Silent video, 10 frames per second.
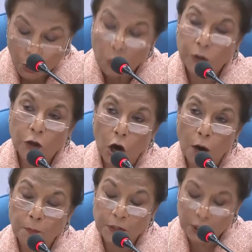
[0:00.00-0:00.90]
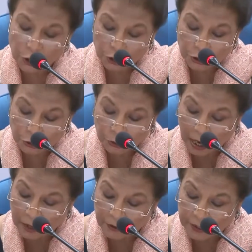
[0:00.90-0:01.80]
With opposition to
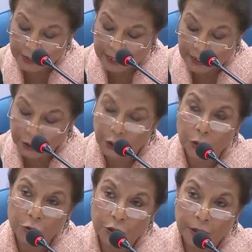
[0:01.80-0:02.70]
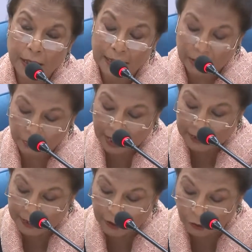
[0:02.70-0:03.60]
Qadri's execution as a
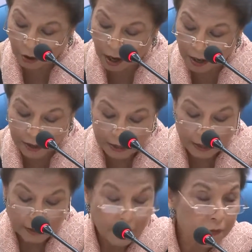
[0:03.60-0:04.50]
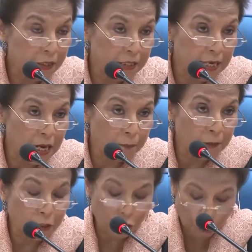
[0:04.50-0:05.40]
rallying cry, the
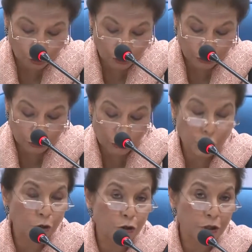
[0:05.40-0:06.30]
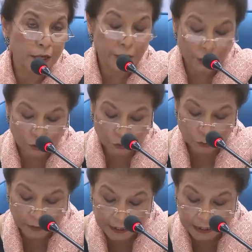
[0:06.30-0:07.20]
TLP took to social and news
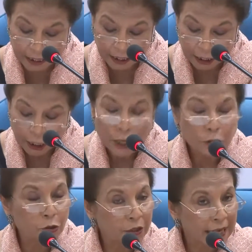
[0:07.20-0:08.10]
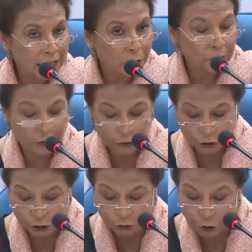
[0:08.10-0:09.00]
media to catapult
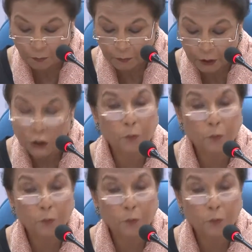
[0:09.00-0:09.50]
the group to